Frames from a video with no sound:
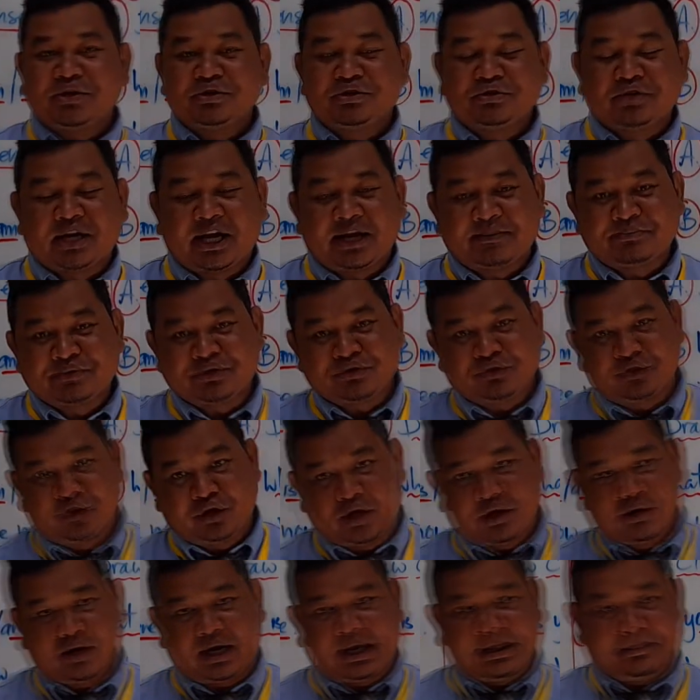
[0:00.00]
you have to
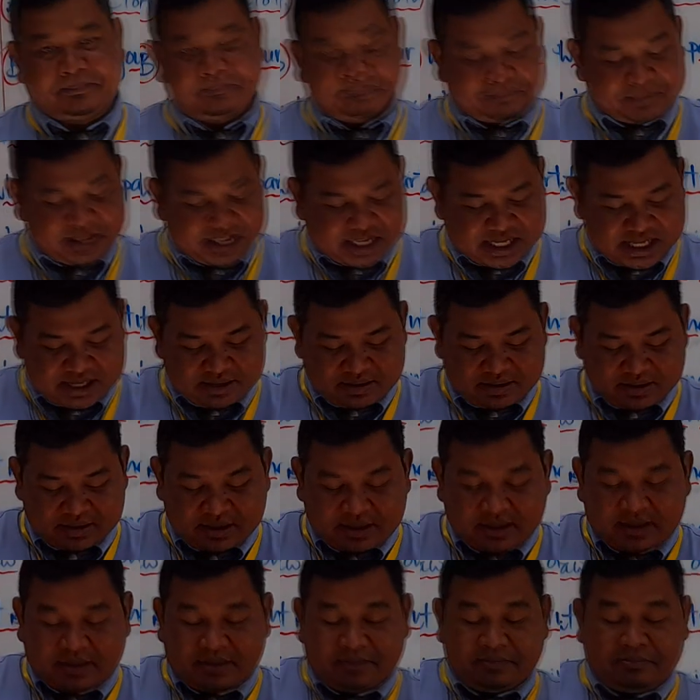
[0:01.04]
know
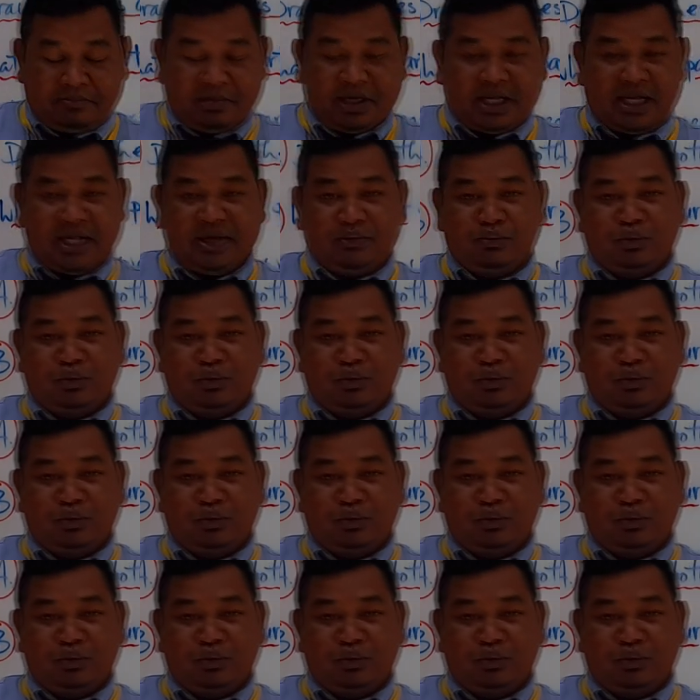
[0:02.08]
many